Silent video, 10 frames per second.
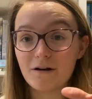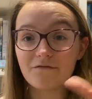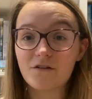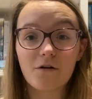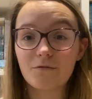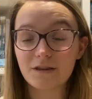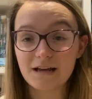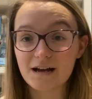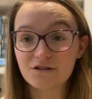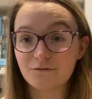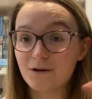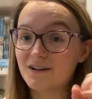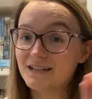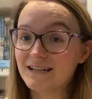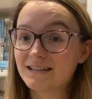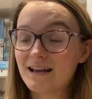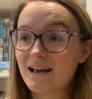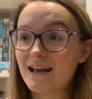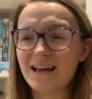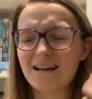I forgot what the actual word is.
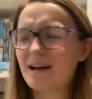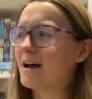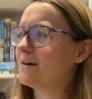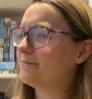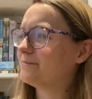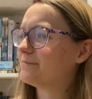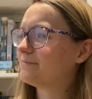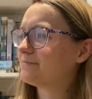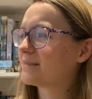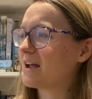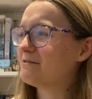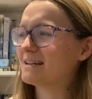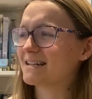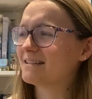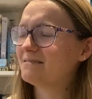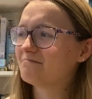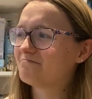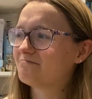Iridescent.